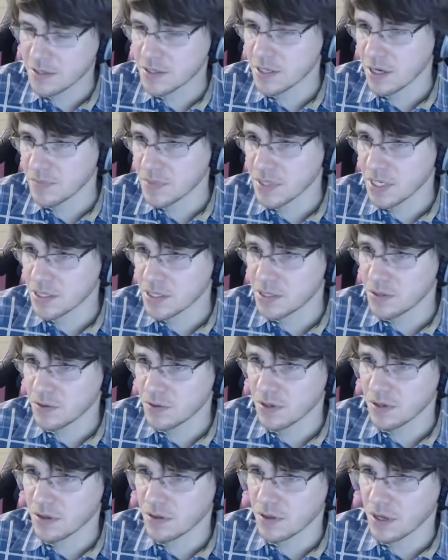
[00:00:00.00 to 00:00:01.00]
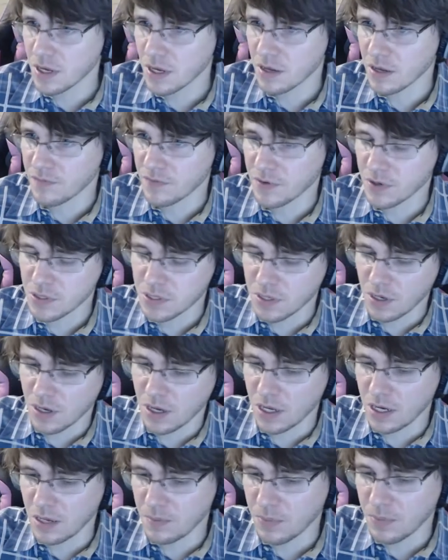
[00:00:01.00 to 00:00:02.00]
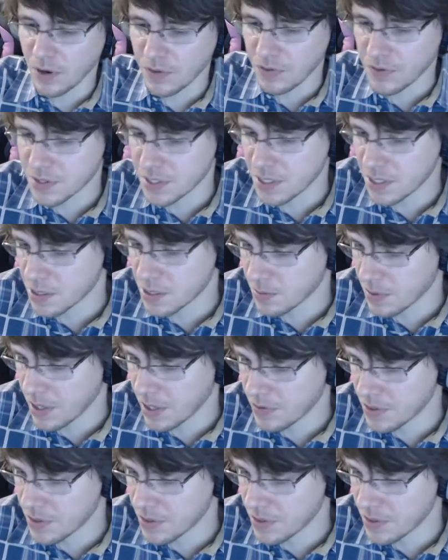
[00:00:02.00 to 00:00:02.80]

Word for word: sense, you can think if there's not any parentheses around this